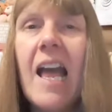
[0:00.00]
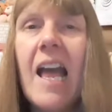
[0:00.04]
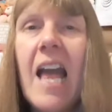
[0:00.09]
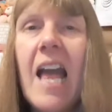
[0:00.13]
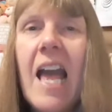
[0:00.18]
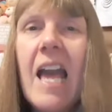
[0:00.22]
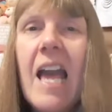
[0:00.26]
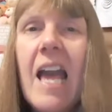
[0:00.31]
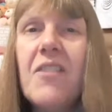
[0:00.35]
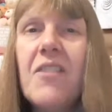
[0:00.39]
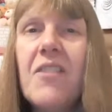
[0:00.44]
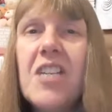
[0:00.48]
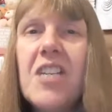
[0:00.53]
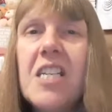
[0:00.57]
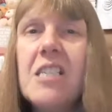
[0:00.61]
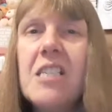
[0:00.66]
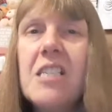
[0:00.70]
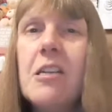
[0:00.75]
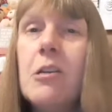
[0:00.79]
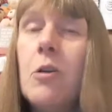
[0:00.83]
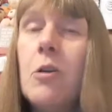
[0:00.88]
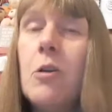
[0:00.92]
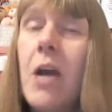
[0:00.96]
If you don't
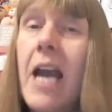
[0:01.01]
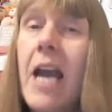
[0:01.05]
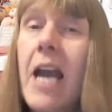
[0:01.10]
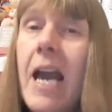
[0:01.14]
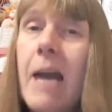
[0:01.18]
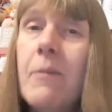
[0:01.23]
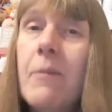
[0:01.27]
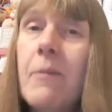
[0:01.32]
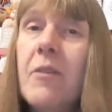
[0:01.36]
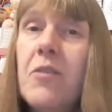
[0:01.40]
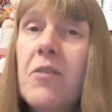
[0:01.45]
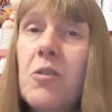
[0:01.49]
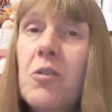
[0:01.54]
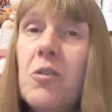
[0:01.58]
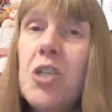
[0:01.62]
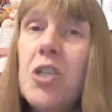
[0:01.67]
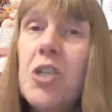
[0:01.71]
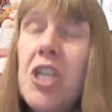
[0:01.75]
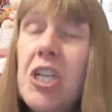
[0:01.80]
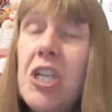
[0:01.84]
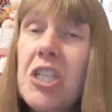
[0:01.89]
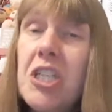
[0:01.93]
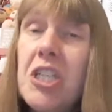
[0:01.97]
know who I am, if you're
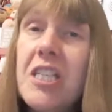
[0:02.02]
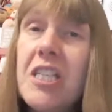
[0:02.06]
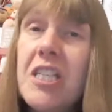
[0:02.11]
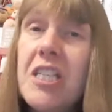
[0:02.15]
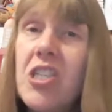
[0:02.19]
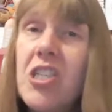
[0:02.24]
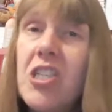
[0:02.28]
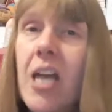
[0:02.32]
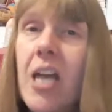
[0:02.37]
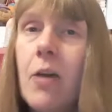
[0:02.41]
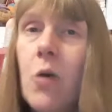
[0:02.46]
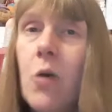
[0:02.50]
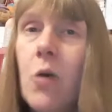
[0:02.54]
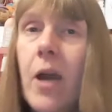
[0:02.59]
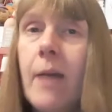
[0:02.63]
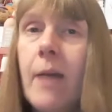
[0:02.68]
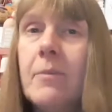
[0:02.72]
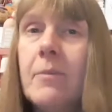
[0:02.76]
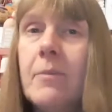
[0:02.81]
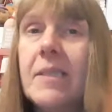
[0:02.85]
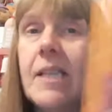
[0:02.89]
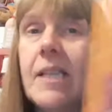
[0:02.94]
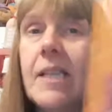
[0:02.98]
new to this channel, I
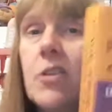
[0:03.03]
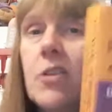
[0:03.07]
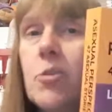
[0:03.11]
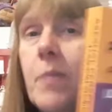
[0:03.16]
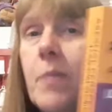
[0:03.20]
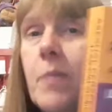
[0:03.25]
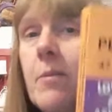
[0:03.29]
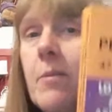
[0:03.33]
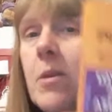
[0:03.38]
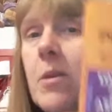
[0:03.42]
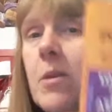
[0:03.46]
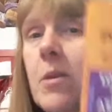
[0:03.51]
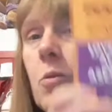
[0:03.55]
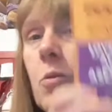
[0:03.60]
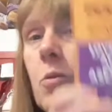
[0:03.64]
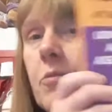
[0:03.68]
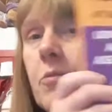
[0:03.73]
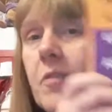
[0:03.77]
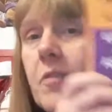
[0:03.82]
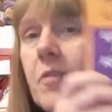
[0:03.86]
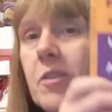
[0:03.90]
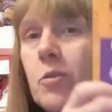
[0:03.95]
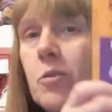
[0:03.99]
am Sandra Bellamy,
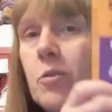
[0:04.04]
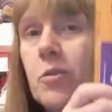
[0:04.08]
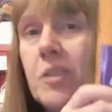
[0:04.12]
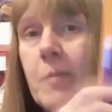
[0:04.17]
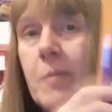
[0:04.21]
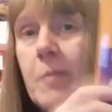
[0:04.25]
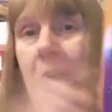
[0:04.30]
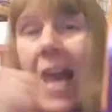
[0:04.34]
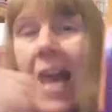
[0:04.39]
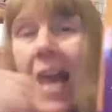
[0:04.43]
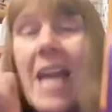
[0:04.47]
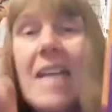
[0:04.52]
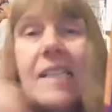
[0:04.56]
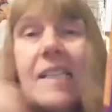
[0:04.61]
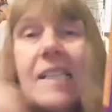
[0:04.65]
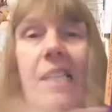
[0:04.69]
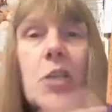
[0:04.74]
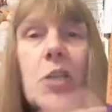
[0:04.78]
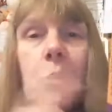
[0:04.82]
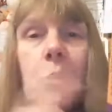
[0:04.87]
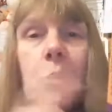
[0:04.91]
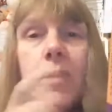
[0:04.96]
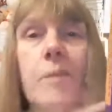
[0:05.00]
author of Awesome
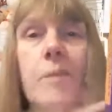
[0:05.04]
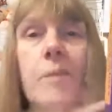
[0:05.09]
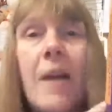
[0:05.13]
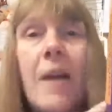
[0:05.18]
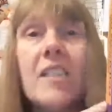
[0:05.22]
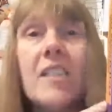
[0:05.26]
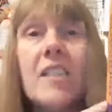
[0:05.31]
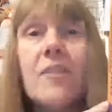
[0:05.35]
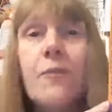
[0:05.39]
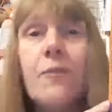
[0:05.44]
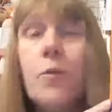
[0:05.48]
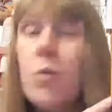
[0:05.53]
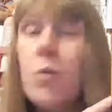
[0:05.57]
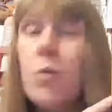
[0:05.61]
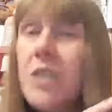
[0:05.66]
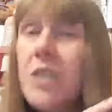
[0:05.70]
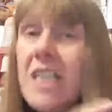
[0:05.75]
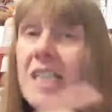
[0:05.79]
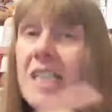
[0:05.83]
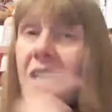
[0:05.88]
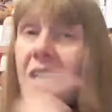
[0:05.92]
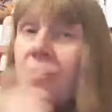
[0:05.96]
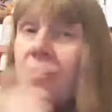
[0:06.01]
Asexual Perspectives,
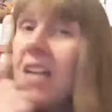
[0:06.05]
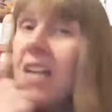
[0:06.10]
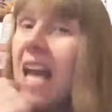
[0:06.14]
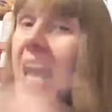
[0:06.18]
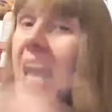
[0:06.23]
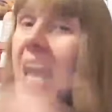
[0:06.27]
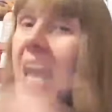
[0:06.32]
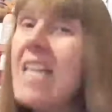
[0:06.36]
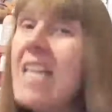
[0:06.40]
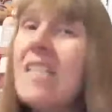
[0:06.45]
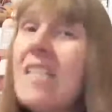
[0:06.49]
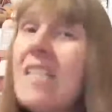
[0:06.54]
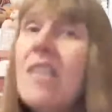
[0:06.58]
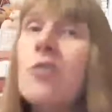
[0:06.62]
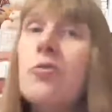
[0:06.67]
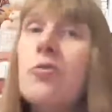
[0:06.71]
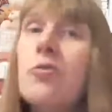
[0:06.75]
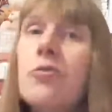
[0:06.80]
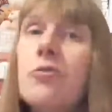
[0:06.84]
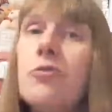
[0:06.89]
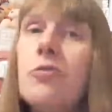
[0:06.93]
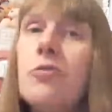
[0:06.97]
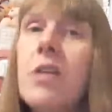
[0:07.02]
47
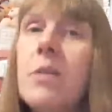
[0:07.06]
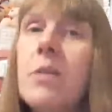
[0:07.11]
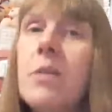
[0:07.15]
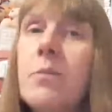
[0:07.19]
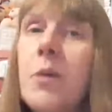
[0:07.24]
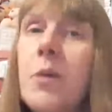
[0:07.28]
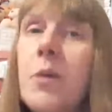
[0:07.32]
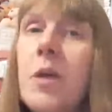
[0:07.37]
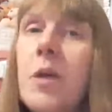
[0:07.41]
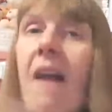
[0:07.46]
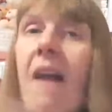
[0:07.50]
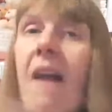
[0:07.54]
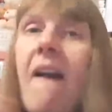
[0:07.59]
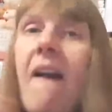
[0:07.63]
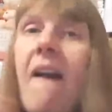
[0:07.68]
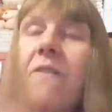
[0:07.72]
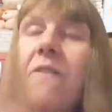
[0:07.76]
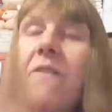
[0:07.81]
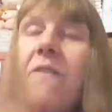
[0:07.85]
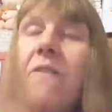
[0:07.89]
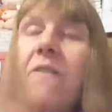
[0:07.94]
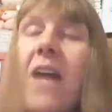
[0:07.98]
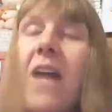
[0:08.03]
Asexual Stories book,
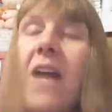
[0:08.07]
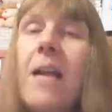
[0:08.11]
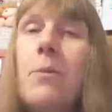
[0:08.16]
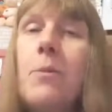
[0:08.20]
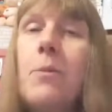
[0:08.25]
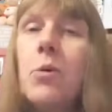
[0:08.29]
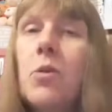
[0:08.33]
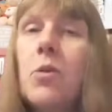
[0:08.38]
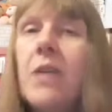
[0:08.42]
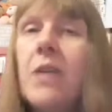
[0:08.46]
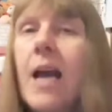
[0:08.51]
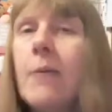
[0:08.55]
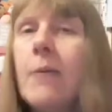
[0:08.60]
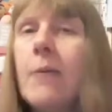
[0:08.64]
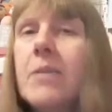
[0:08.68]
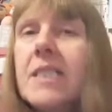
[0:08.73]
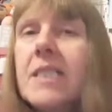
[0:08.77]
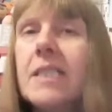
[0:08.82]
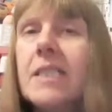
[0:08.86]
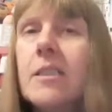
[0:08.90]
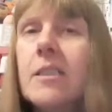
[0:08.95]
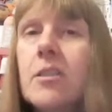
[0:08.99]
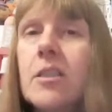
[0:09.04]
available on
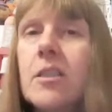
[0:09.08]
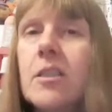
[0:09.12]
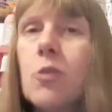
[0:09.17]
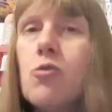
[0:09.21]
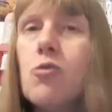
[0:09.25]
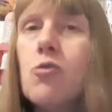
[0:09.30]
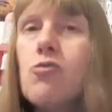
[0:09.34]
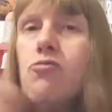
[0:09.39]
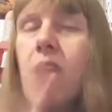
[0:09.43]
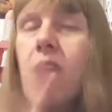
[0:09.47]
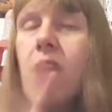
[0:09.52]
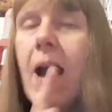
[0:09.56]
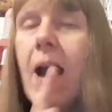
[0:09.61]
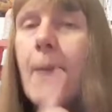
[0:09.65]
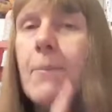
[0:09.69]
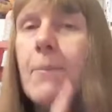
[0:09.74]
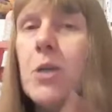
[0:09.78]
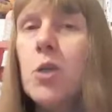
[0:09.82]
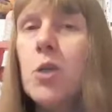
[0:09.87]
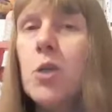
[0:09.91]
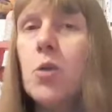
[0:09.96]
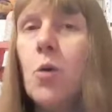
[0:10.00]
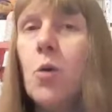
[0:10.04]
Amazon. So grab
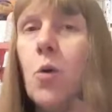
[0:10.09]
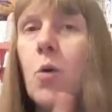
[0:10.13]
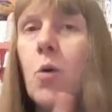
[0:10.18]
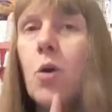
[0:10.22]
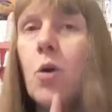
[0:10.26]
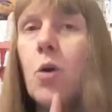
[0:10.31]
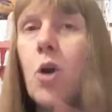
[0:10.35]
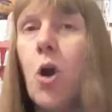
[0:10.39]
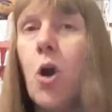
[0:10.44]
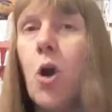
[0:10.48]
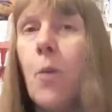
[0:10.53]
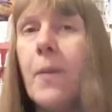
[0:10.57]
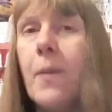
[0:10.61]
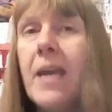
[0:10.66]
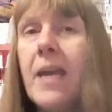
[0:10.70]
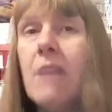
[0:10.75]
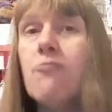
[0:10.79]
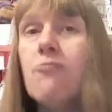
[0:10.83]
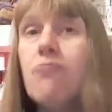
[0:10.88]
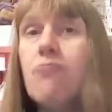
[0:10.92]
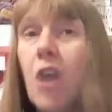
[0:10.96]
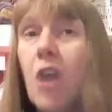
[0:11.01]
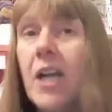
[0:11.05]
your copy
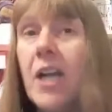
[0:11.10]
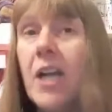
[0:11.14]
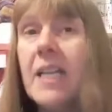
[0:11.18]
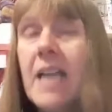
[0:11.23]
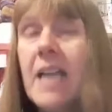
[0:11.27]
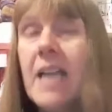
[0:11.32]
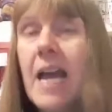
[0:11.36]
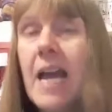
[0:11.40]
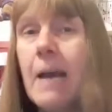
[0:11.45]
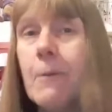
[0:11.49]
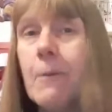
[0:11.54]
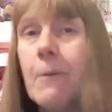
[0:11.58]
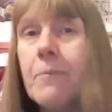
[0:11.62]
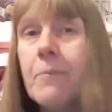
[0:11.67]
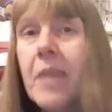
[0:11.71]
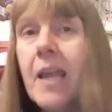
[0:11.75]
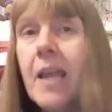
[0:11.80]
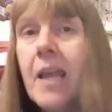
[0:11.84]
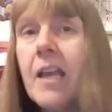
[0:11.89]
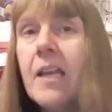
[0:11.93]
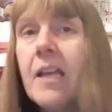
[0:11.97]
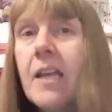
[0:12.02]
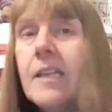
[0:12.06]
right now.
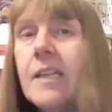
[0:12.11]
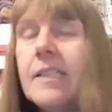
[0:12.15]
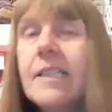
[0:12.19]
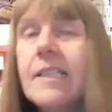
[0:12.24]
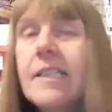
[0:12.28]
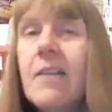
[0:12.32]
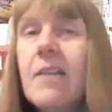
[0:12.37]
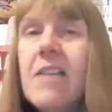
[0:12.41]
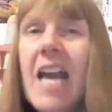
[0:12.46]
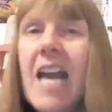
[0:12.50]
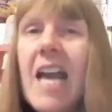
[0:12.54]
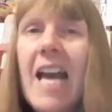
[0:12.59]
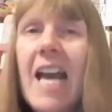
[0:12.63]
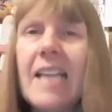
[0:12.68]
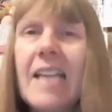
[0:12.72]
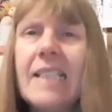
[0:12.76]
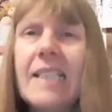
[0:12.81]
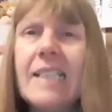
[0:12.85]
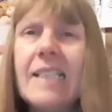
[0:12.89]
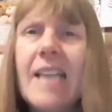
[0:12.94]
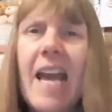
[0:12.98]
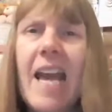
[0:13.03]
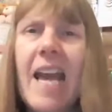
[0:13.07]
So
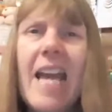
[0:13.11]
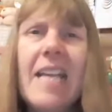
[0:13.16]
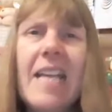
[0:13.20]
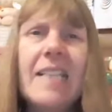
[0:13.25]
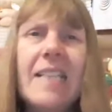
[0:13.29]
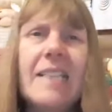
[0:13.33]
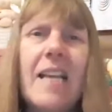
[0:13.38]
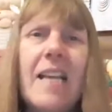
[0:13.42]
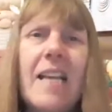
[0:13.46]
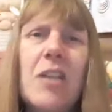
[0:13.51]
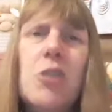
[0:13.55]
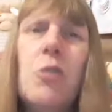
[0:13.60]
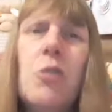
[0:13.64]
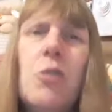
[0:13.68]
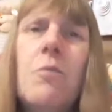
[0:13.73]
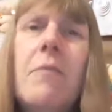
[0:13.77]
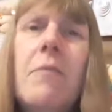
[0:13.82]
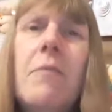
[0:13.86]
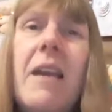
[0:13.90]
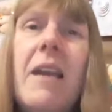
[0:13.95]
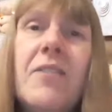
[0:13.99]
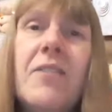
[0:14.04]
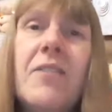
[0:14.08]
yes, asexual
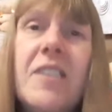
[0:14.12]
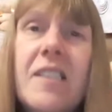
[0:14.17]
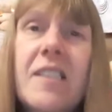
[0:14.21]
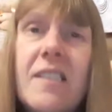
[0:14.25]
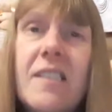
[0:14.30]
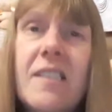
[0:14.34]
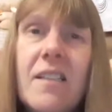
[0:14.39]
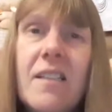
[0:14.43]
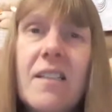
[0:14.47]
myths.